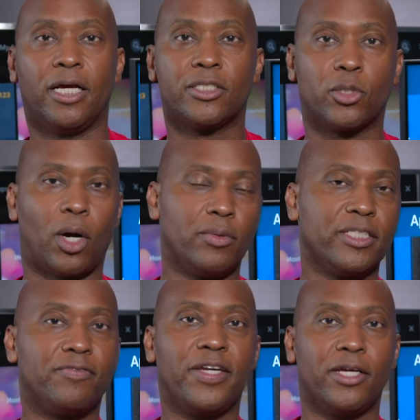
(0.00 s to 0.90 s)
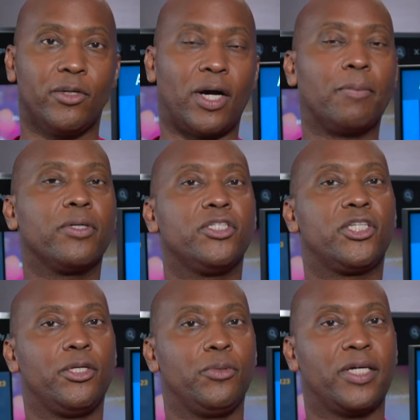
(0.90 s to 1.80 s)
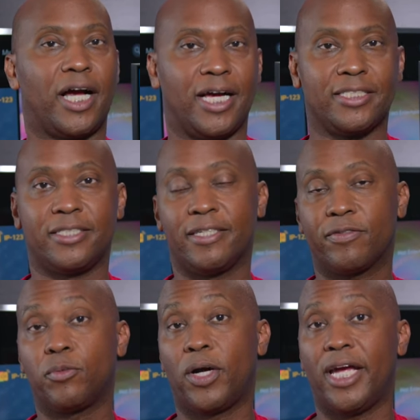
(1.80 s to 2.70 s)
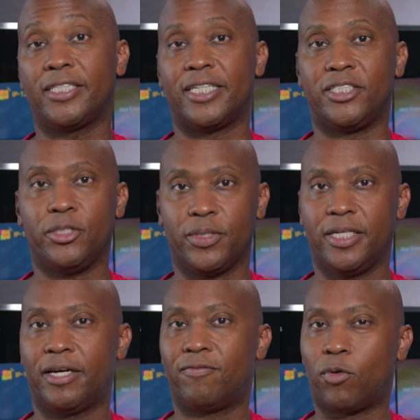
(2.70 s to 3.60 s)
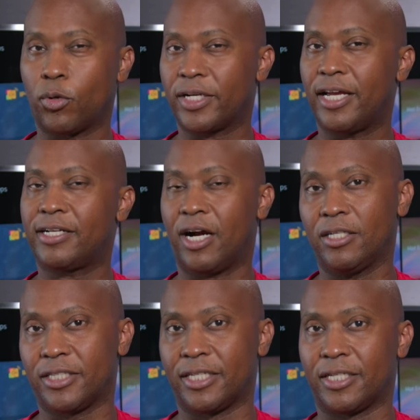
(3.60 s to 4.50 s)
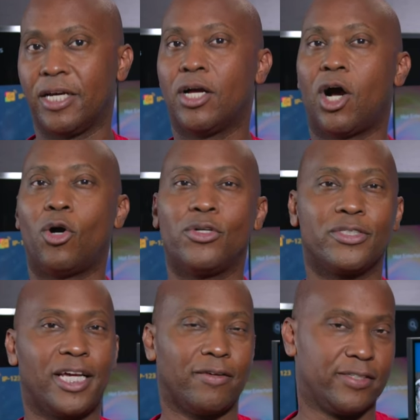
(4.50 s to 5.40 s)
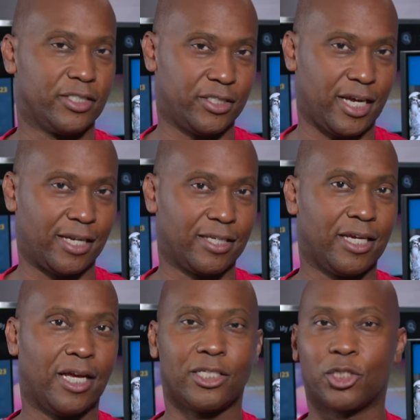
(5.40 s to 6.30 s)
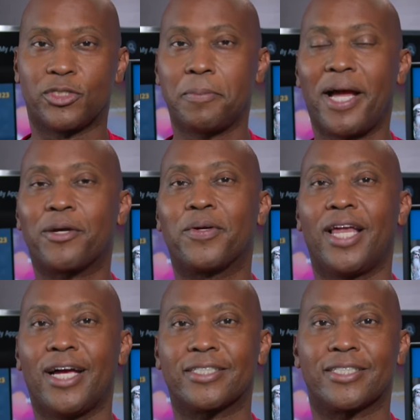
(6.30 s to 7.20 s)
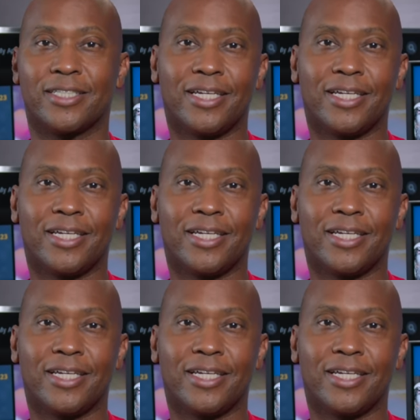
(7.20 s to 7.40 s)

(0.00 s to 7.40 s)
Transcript: So on this video, I'm gonna show you guys the different ways that you can get 4K content on your television set. So sit back and relax